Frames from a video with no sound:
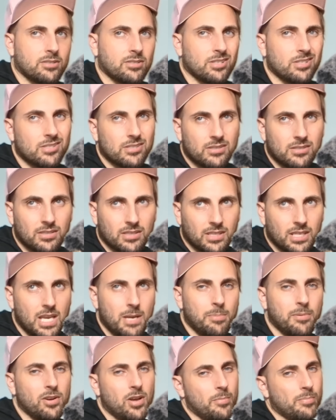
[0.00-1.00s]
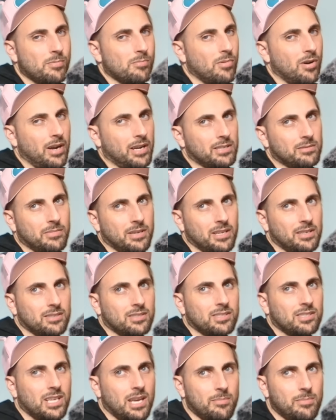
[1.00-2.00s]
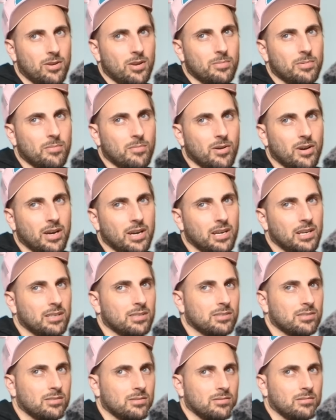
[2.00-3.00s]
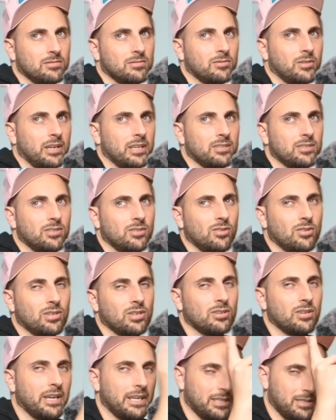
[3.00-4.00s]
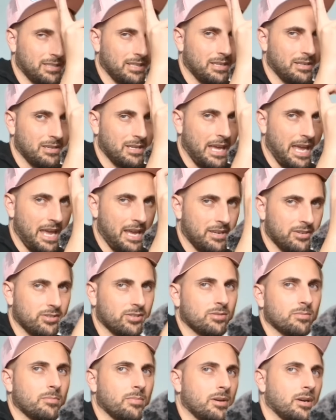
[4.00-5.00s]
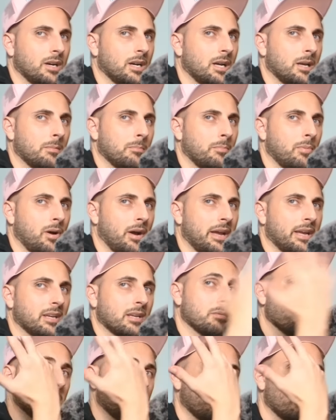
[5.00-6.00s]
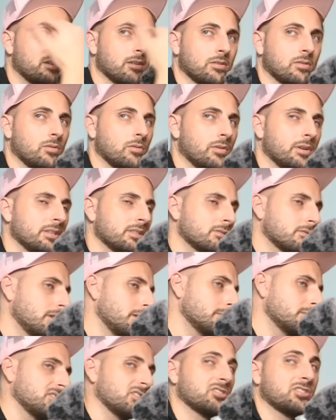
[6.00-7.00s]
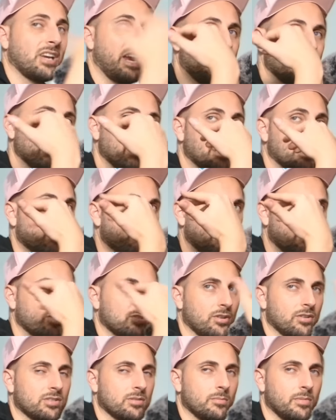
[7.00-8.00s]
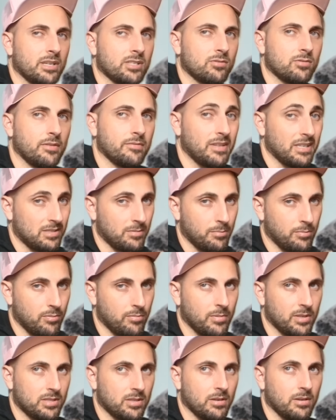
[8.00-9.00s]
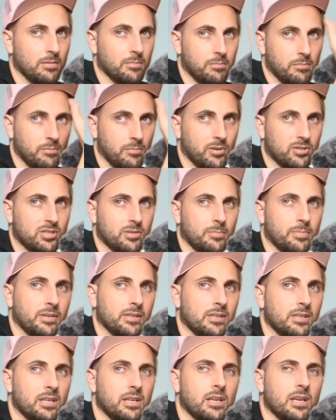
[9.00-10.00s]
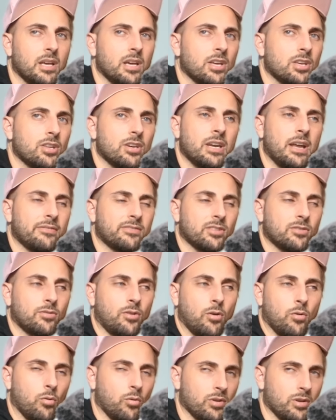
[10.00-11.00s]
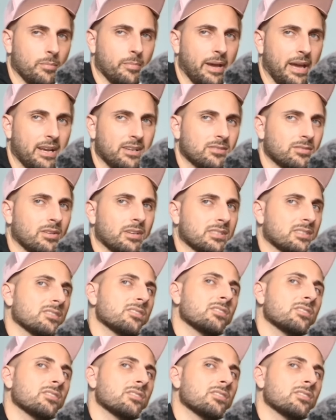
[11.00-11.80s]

Just keep an open mind, man. Just keep an open mind. Like, you can, like, hedge by buying competitor coins, right? So Chainlink has been chosen by Swift. That's a possibility. You don't have to throw all your bag size in.